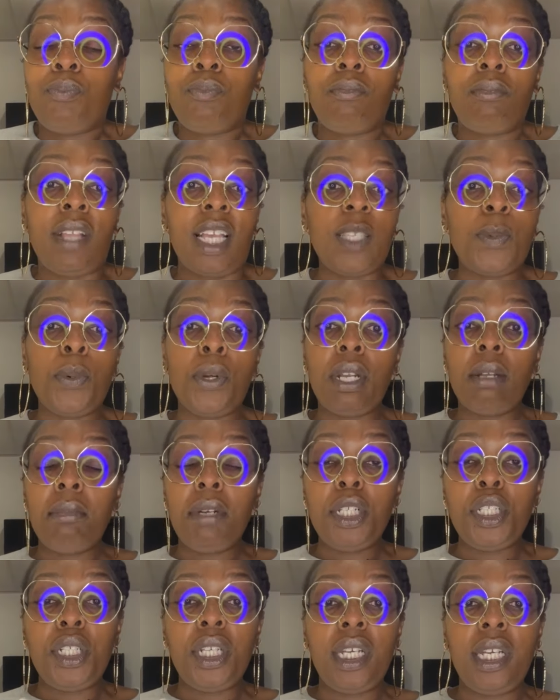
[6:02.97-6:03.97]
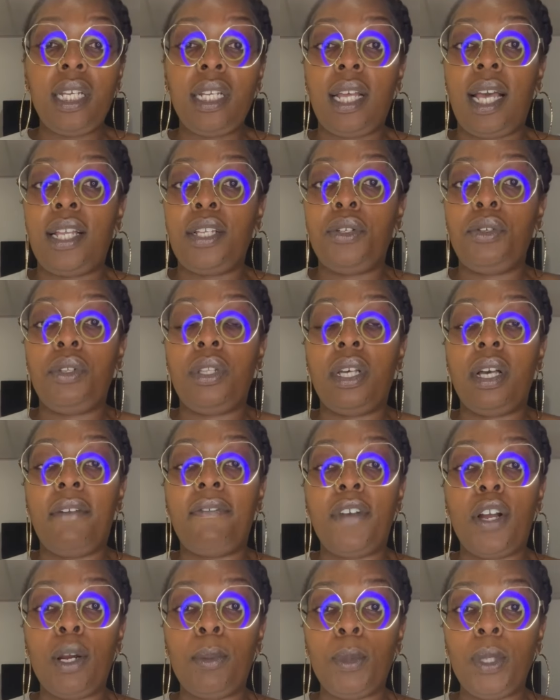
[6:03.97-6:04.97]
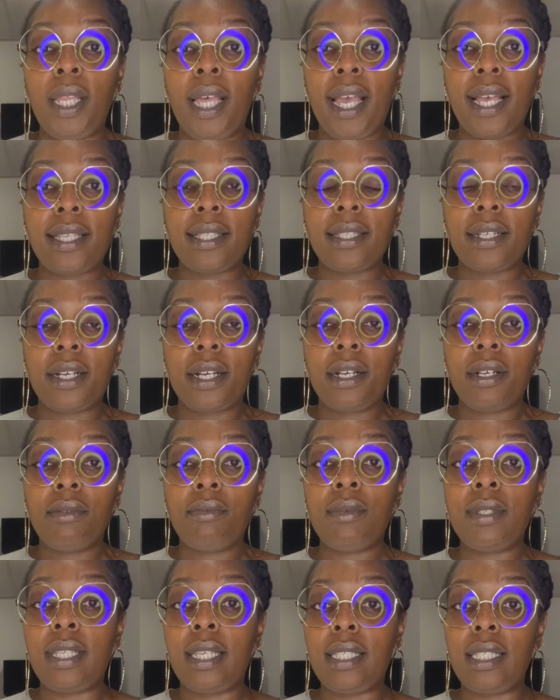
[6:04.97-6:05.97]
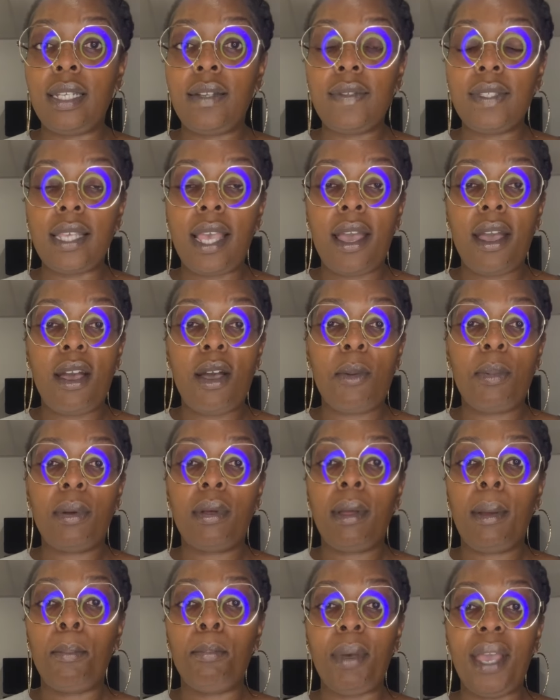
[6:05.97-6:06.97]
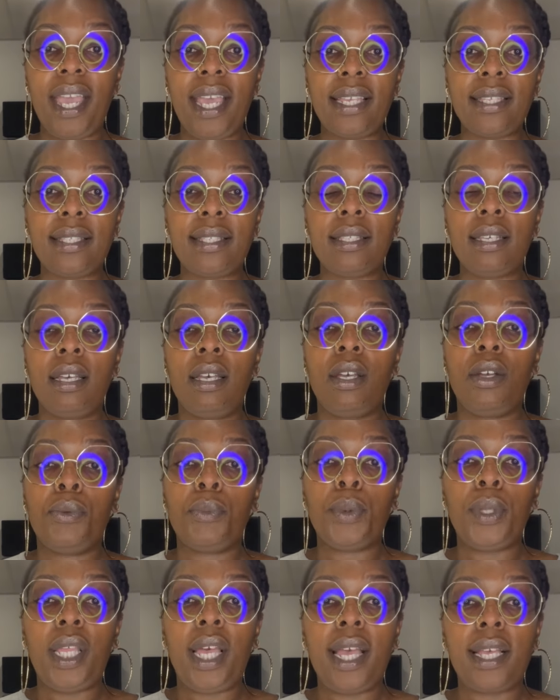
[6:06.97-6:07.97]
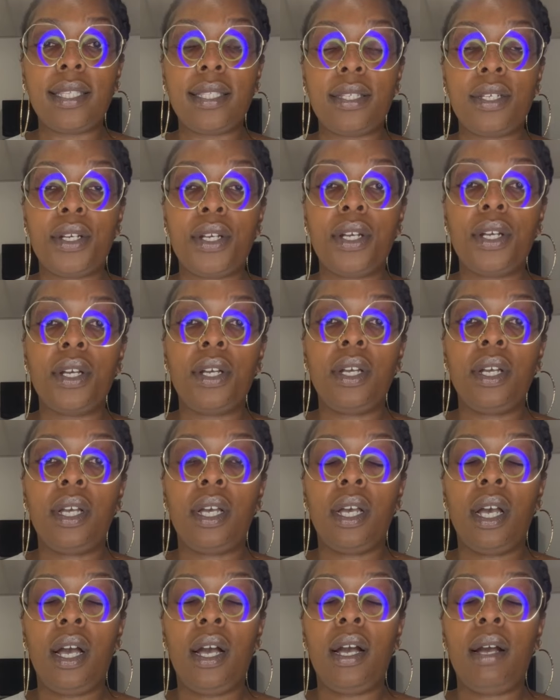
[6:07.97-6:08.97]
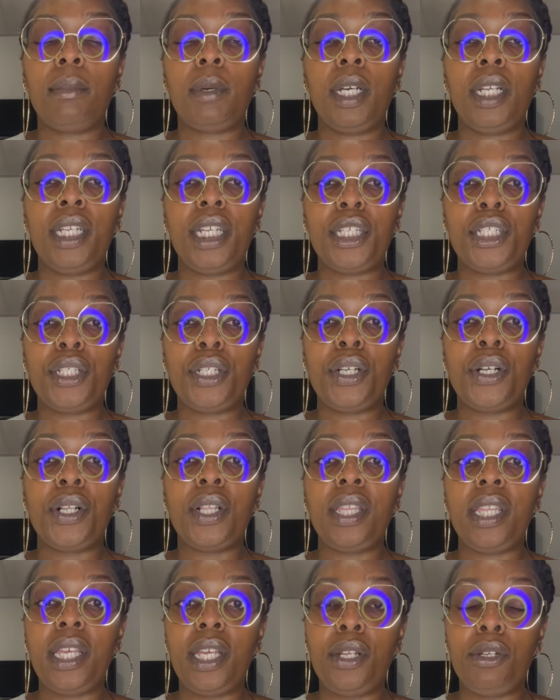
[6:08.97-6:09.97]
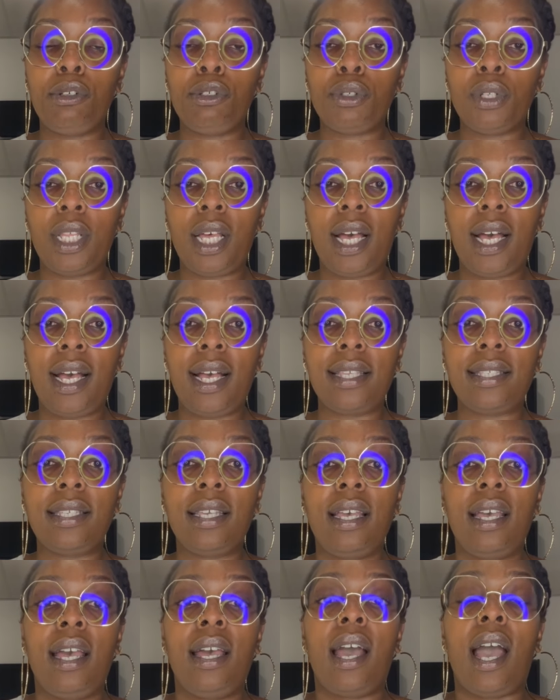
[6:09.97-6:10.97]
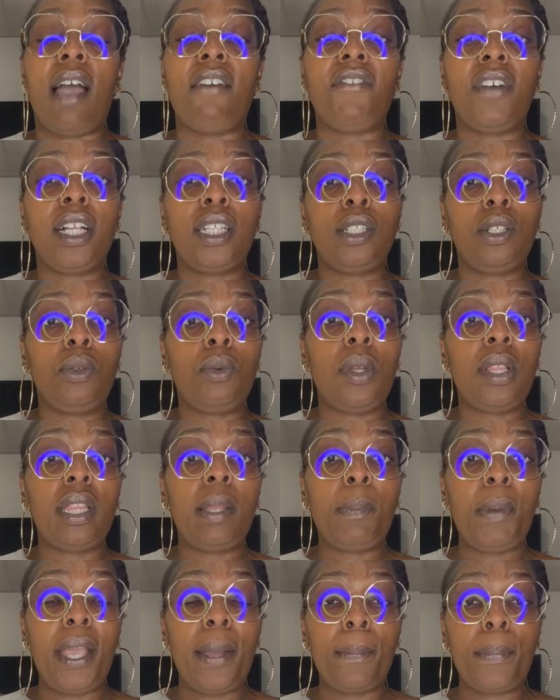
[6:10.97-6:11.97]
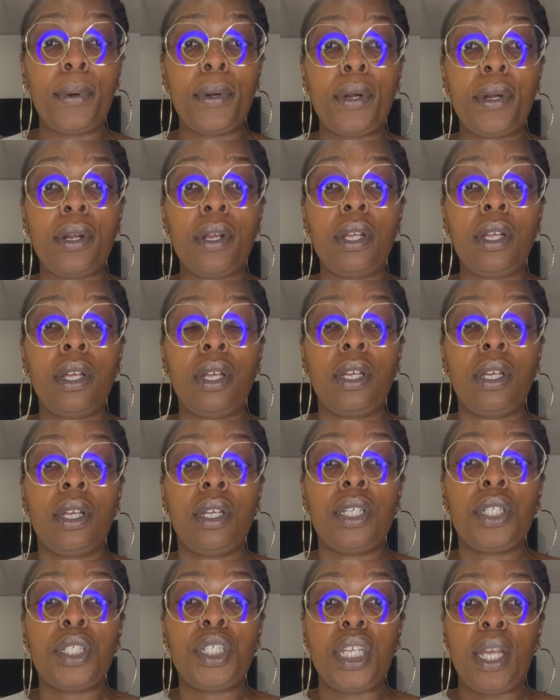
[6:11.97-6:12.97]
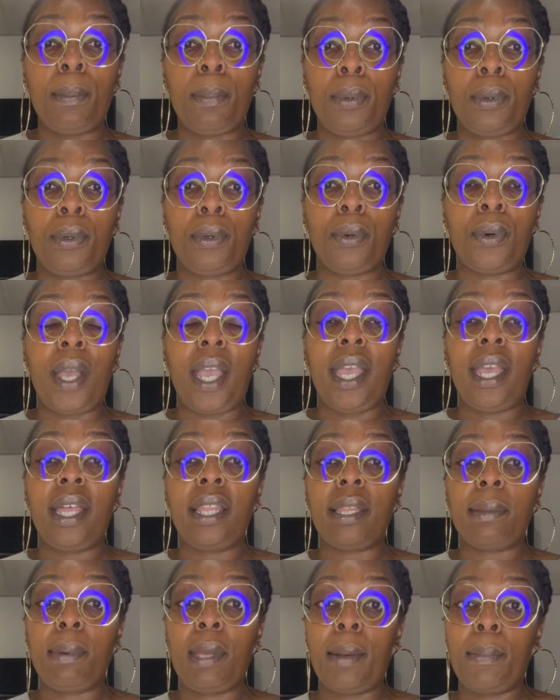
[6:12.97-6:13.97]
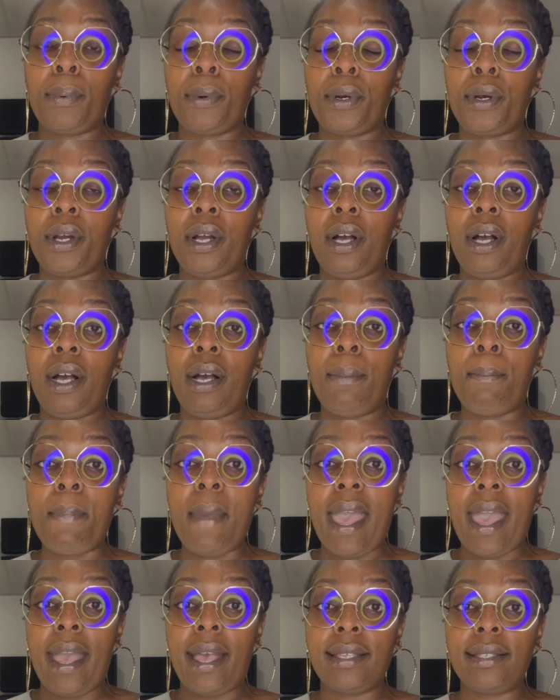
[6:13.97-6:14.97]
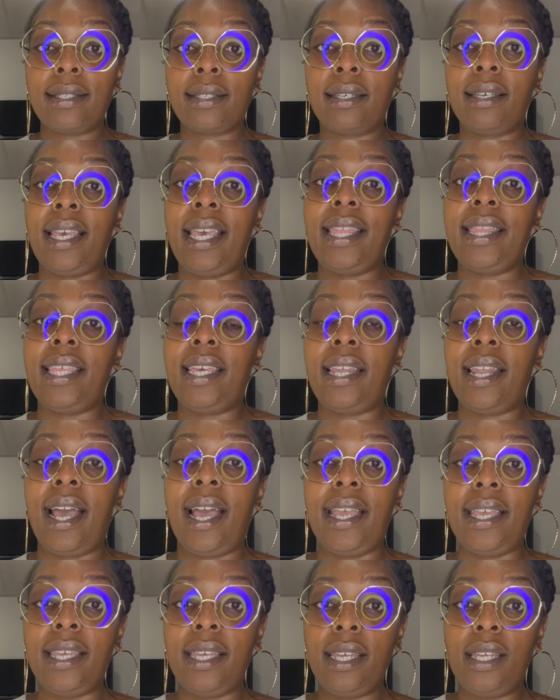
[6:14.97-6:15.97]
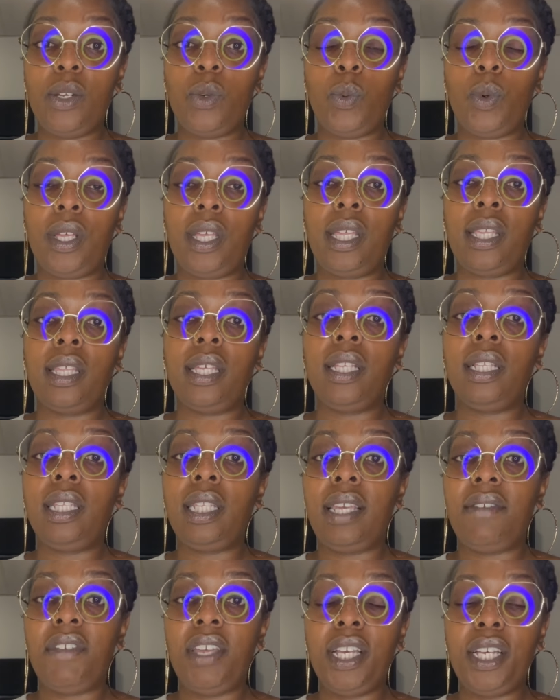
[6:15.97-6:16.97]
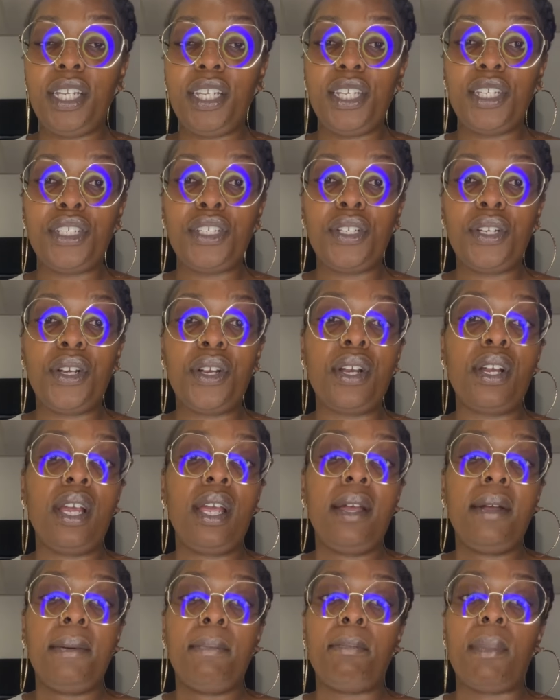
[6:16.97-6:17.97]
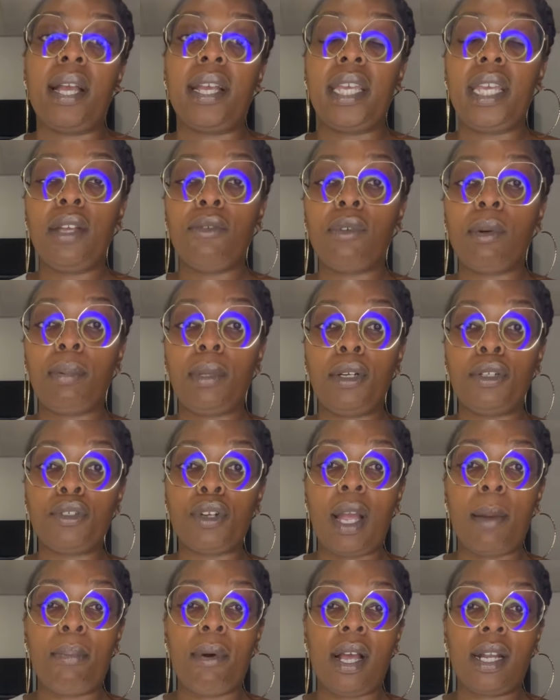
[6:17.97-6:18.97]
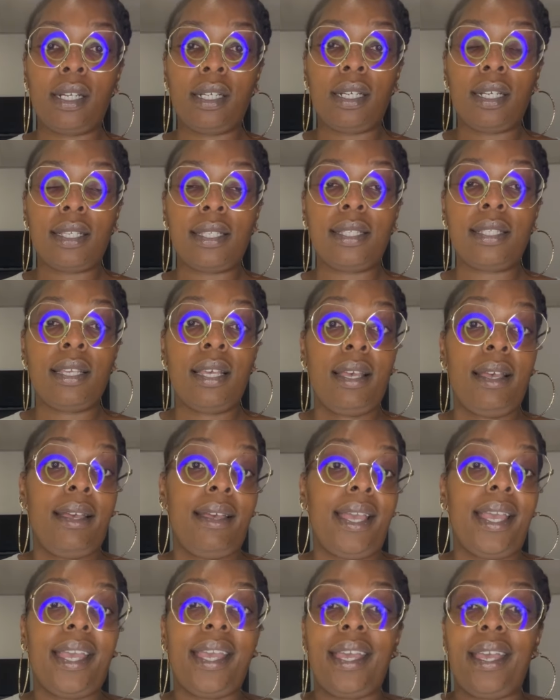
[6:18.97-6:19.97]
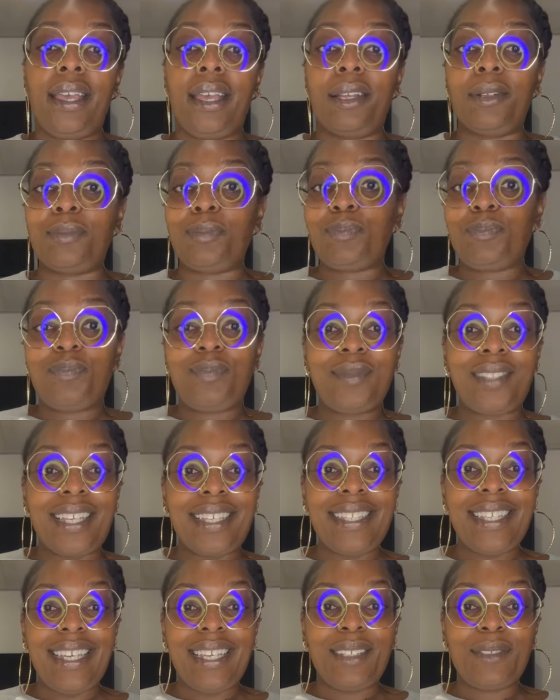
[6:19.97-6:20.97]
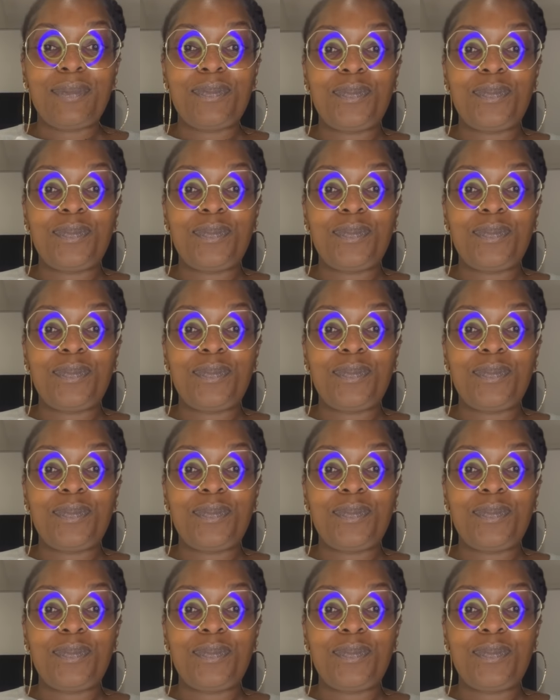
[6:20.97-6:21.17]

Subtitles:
that's pretty much it. I do the Affirm relaxer, sensitive scalp, base relaxer, conditioner, then neutralize. I follow with the Pamper shampoo and the Pamper mask, and then I end with leave-in conditioner, my Canva blow dry products, and that's it.